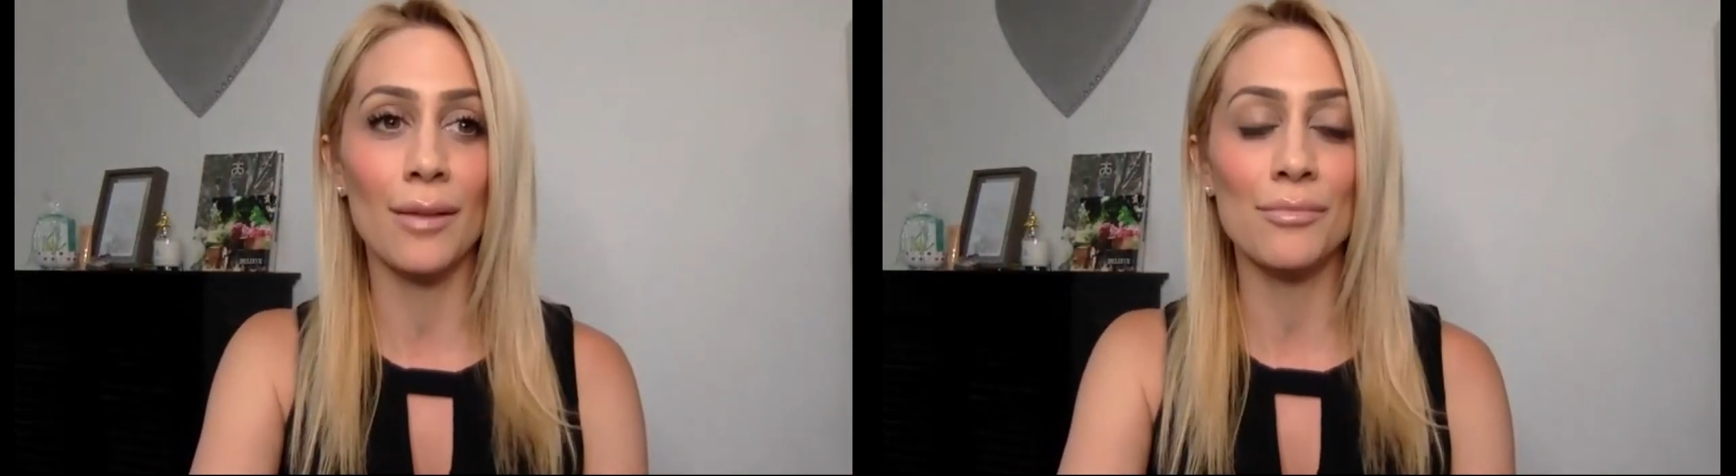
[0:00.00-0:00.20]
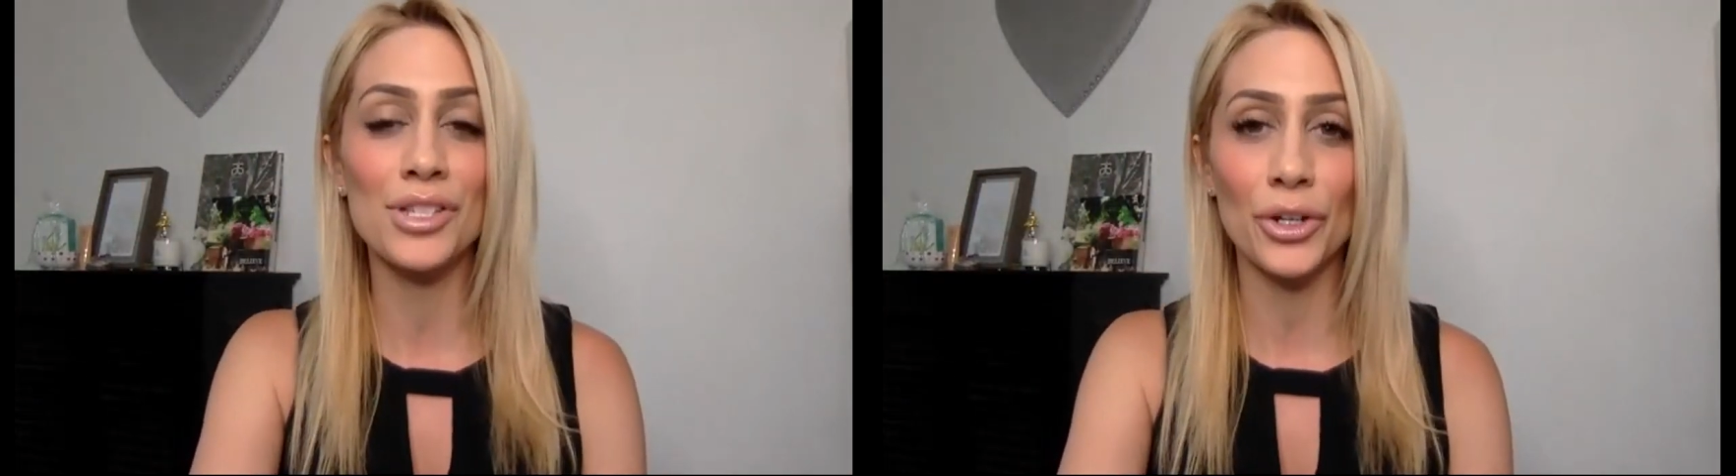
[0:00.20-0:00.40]

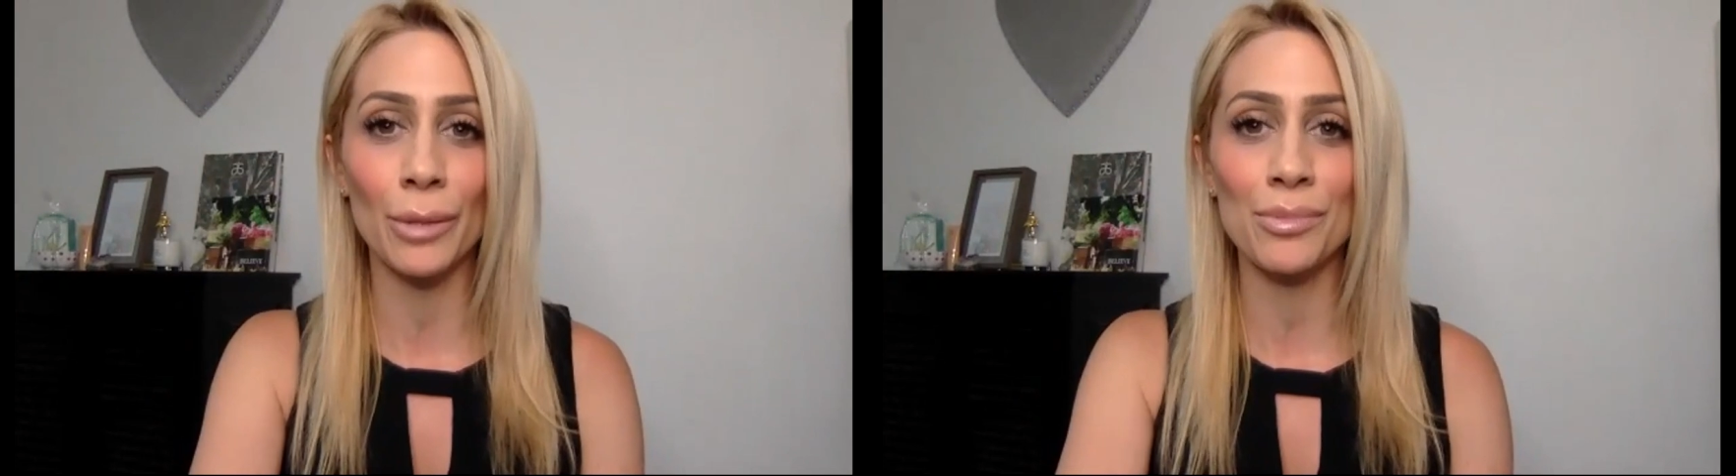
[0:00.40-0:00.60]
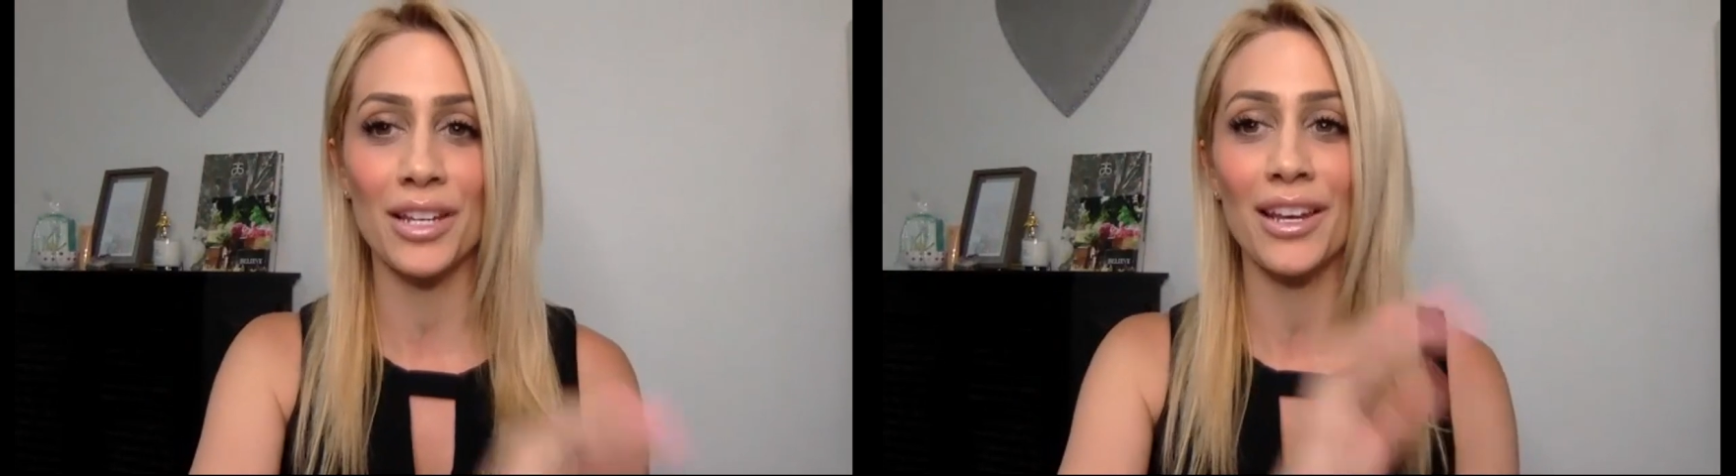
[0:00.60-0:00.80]

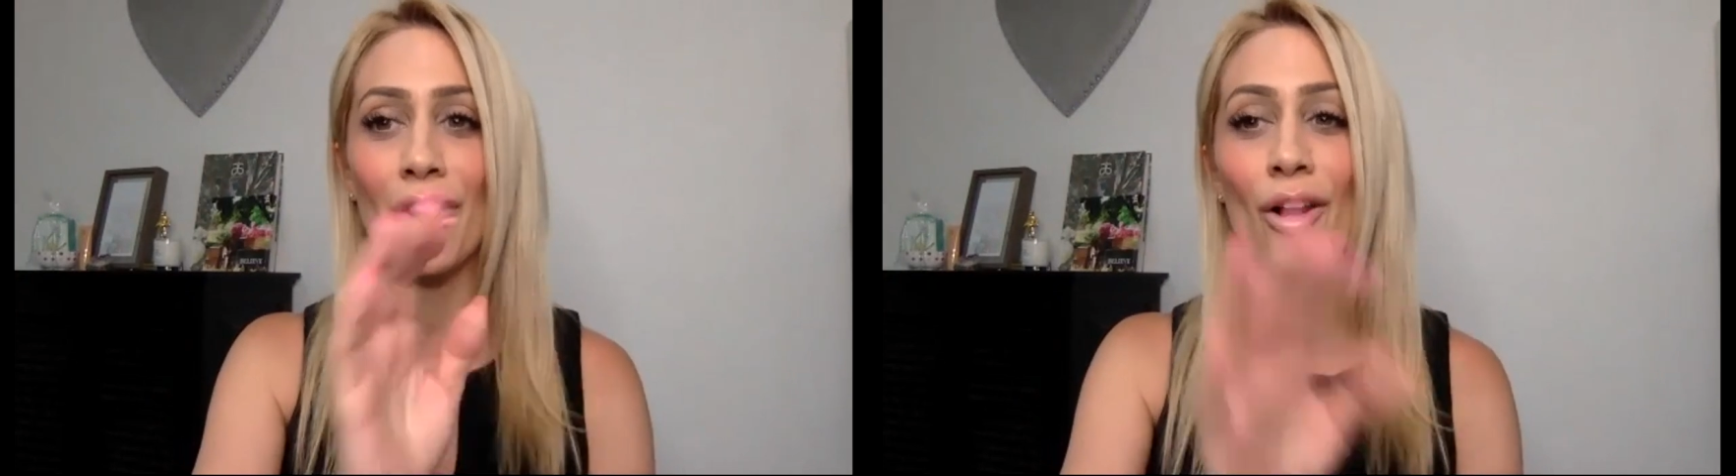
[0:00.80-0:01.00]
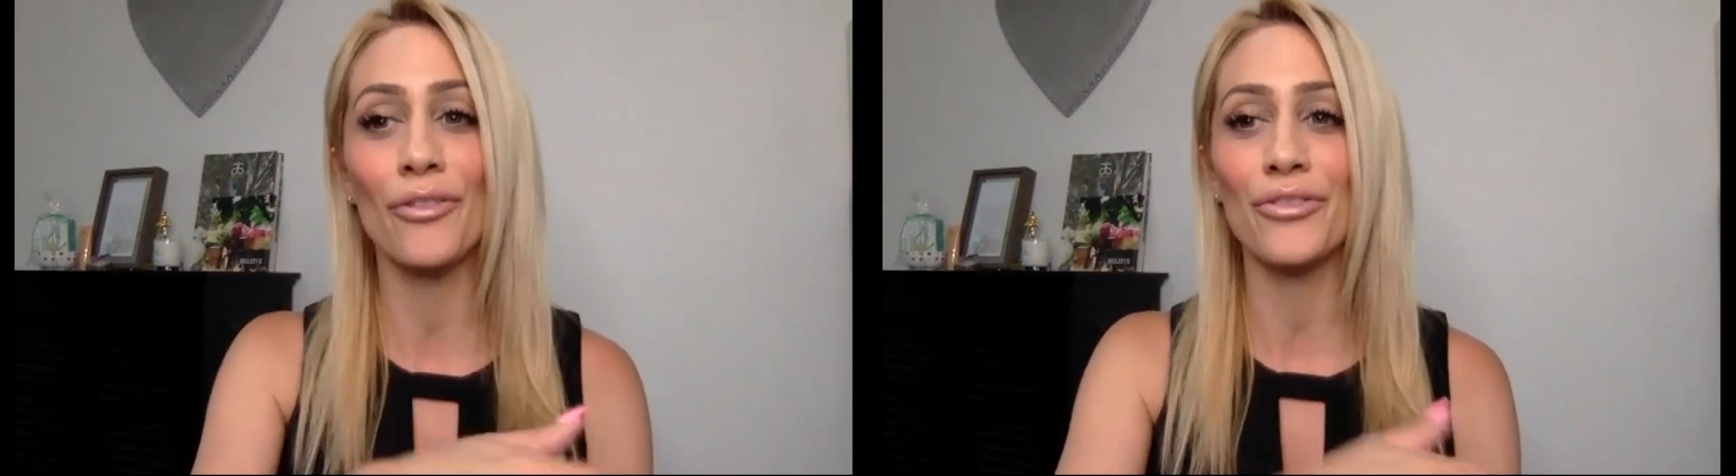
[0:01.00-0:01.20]
script and
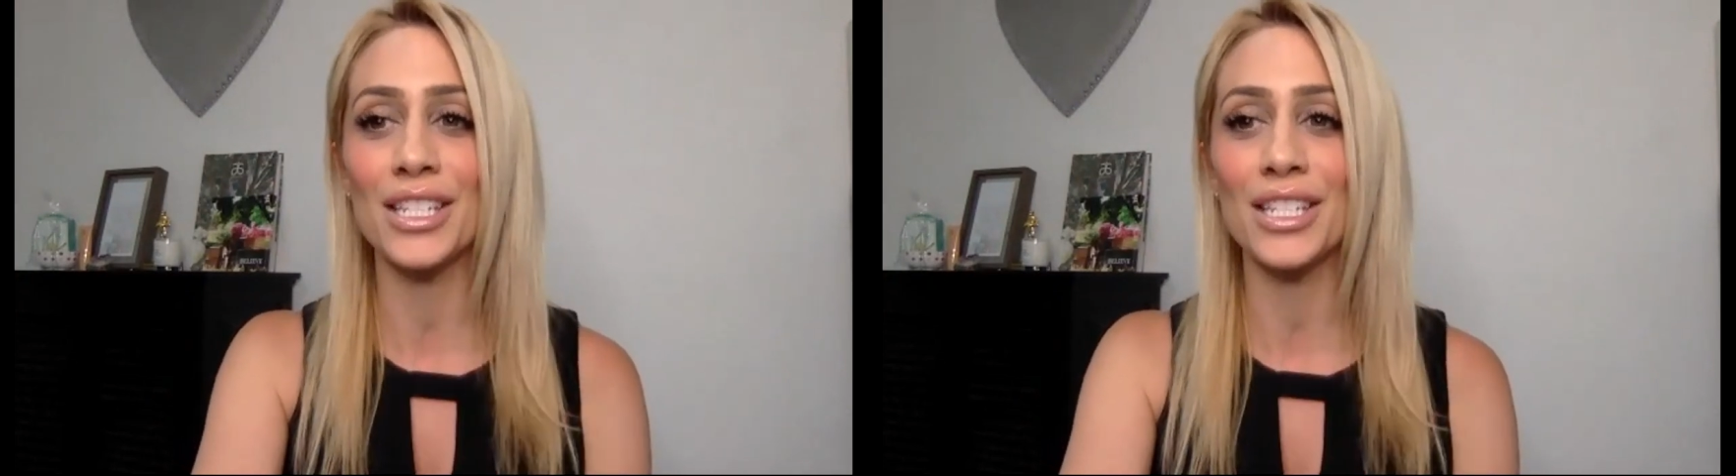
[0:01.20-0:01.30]
all of the